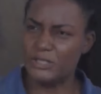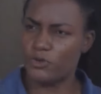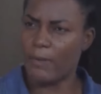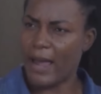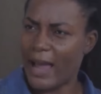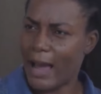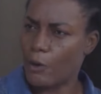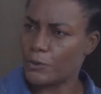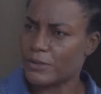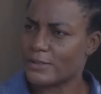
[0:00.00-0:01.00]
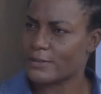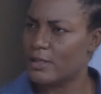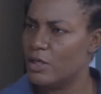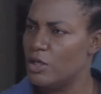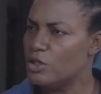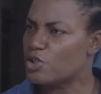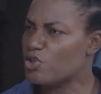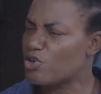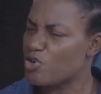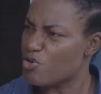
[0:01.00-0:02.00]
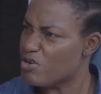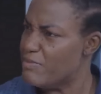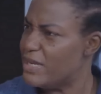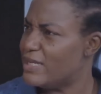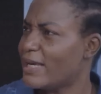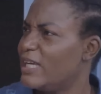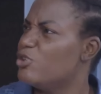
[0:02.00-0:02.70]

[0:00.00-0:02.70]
into my house screaming like a